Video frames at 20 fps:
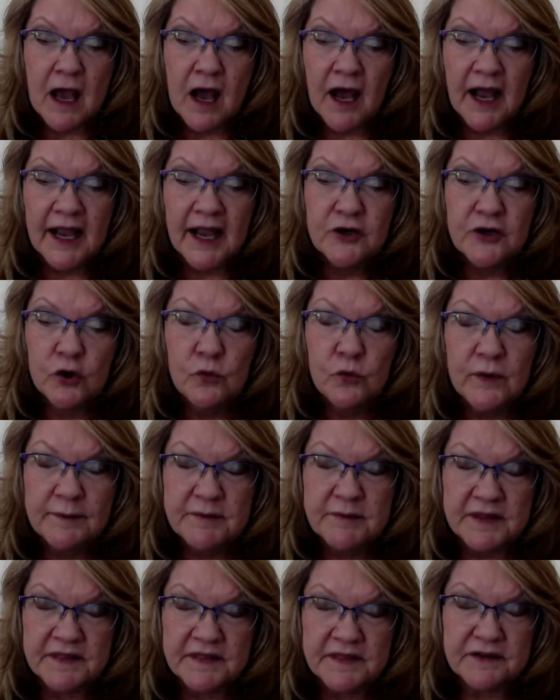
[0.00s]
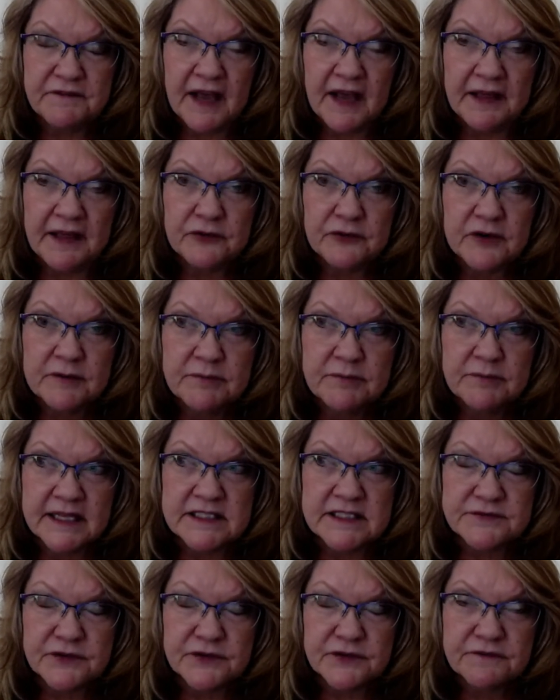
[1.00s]
I know women that have had their
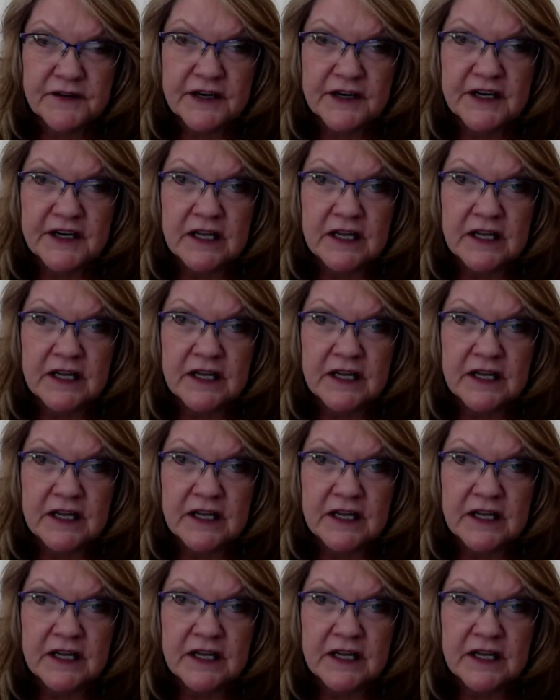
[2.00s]
implants for a very